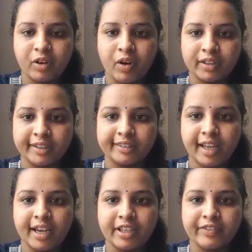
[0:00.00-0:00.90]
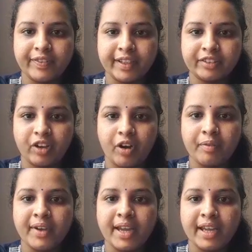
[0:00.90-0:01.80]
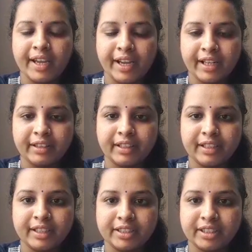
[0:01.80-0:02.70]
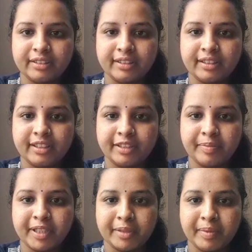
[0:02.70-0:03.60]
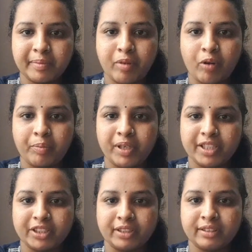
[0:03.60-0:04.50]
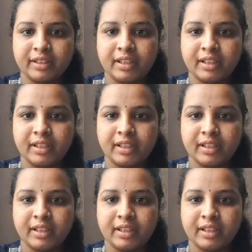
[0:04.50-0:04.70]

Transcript: causes, and effects of health conditions in the specific population.